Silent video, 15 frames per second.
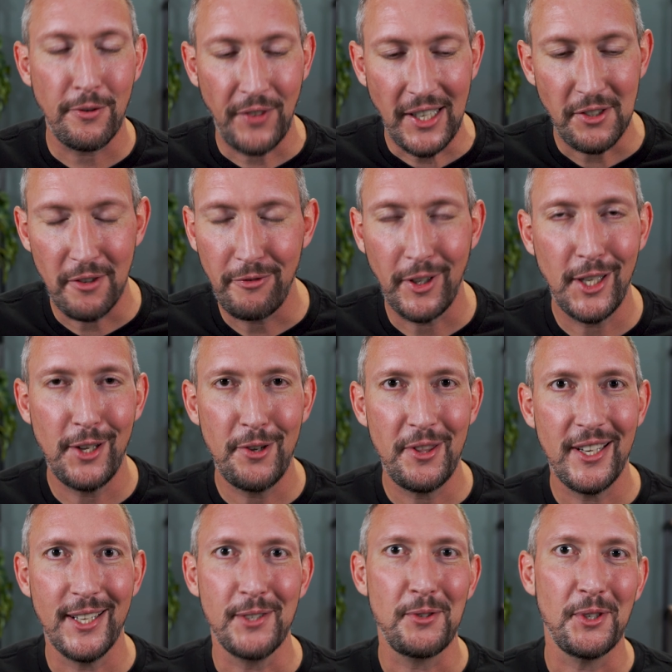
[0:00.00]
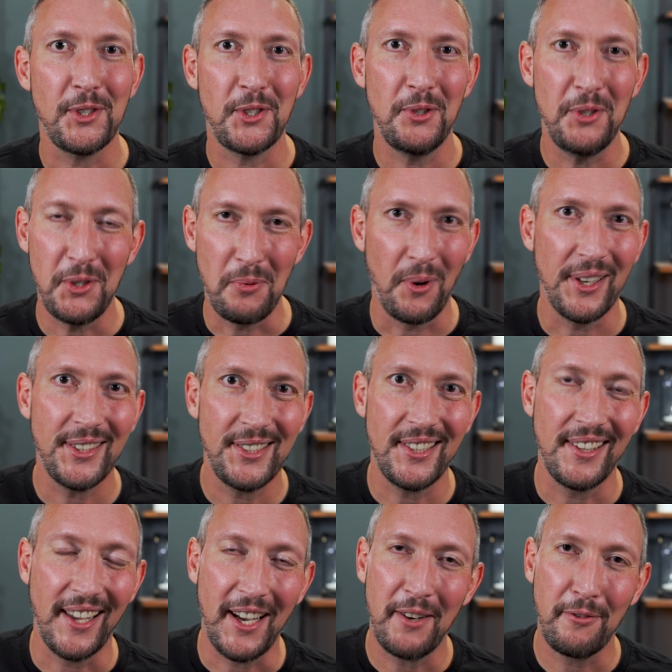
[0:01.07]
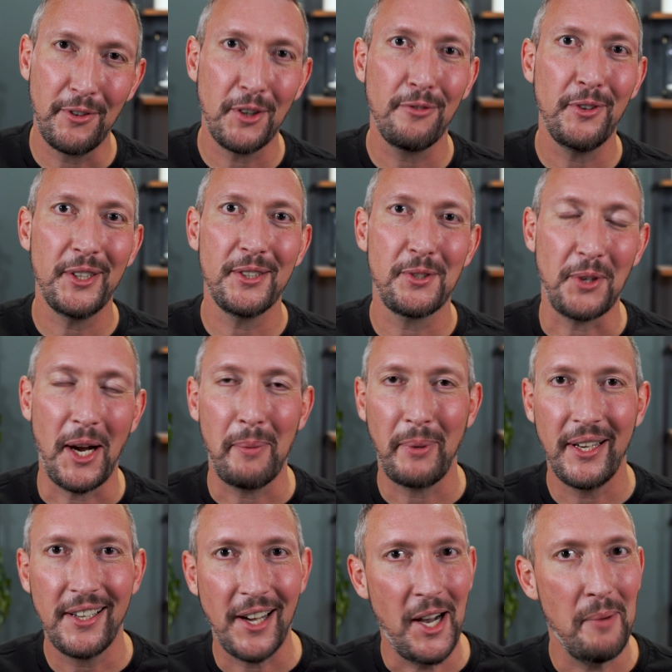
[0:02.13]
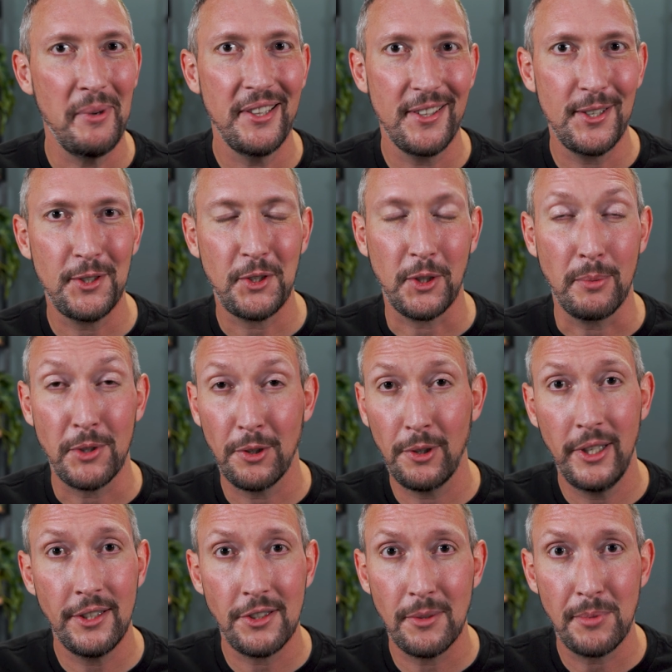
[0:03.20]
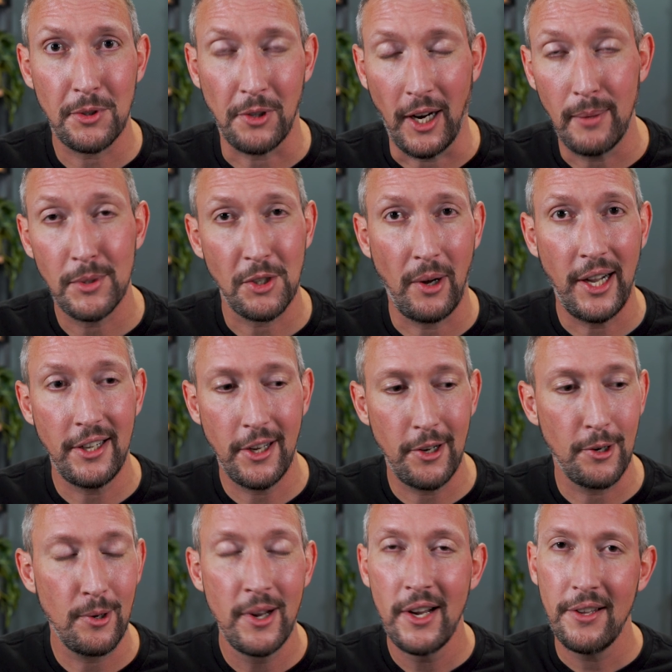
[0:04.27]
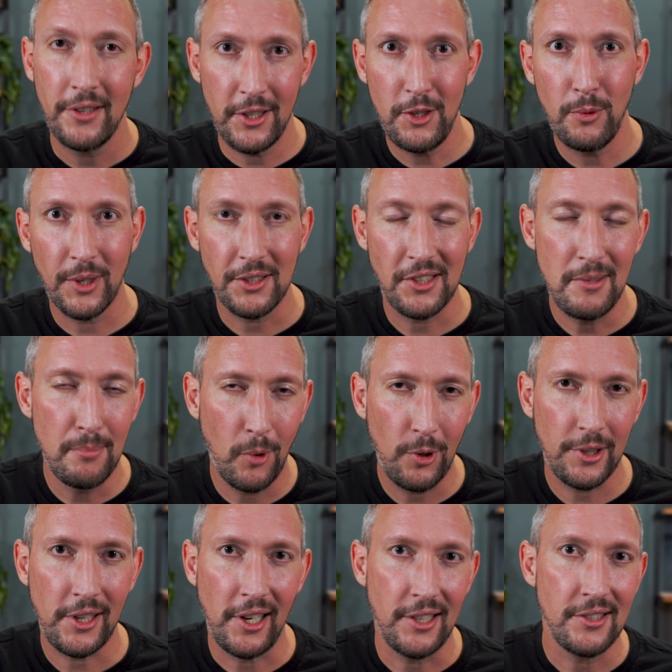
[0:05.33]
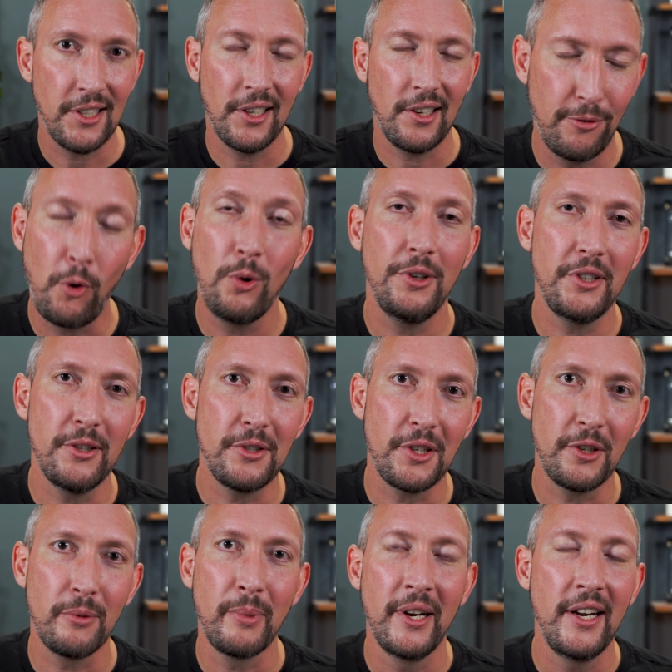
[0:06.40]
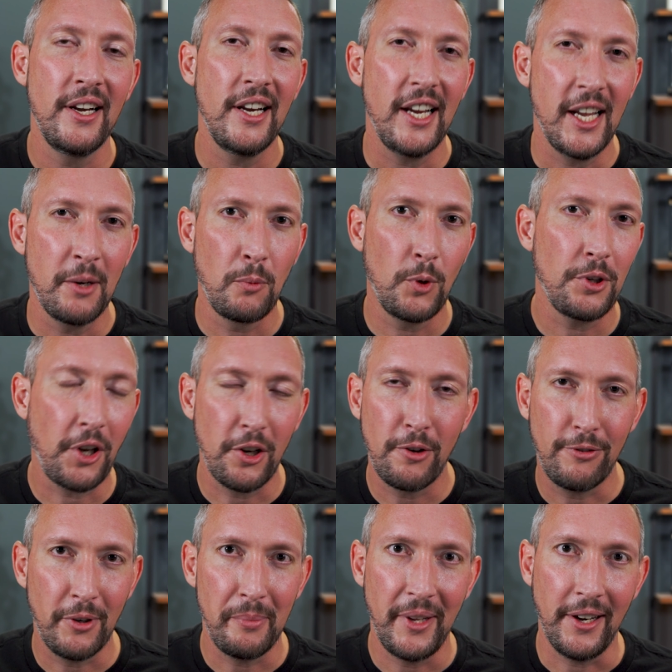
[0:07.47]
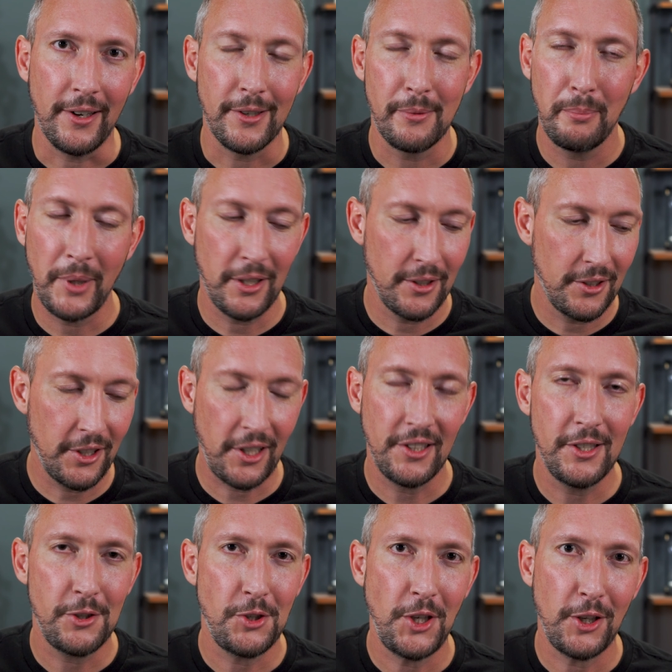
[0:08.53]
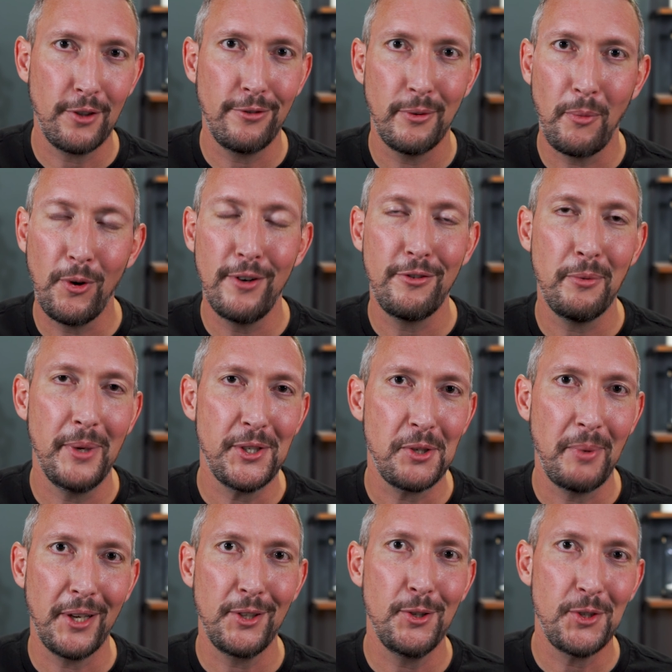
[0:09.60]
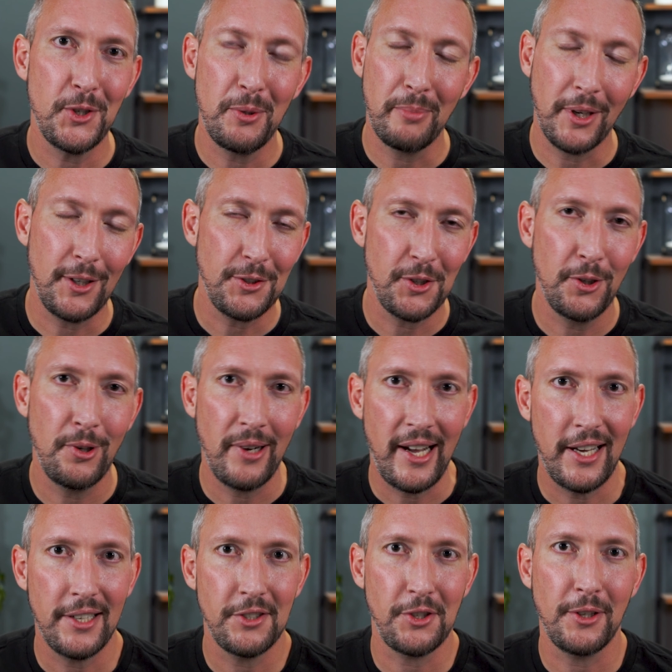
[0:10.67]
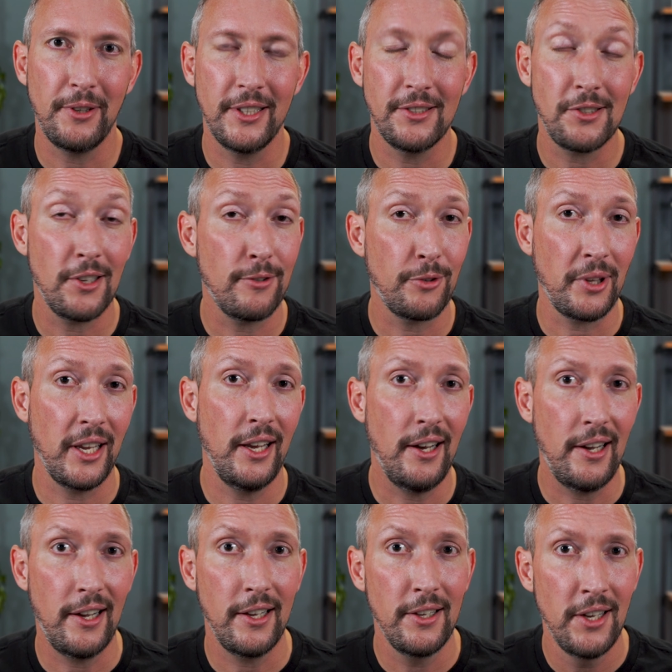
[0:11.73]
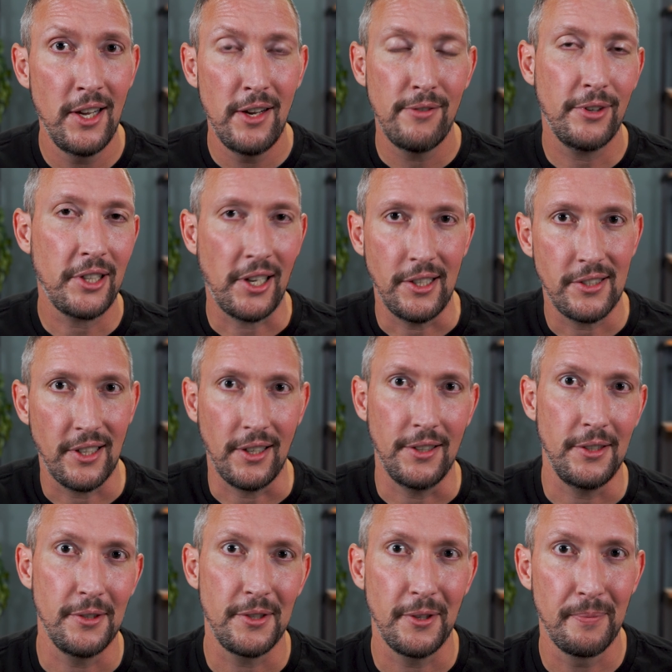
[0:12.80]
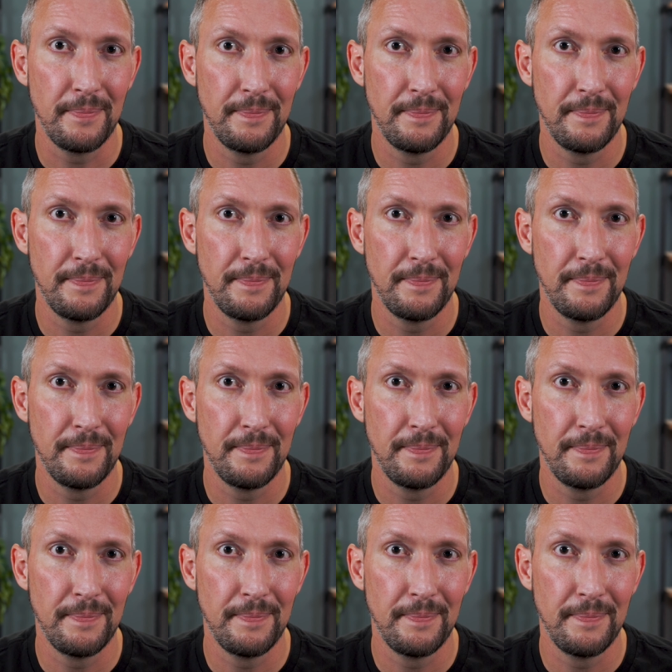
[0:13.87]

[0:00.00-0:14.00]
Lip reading: if that's a video that interests you and you want to see that, feel free to drop a comment in the description or hit subscribe so I know that you want to see more content for YouTube, and we'll go from there. But look on this channel for more information about YouTube, but also how to generate stuff with AI for content on YouTube.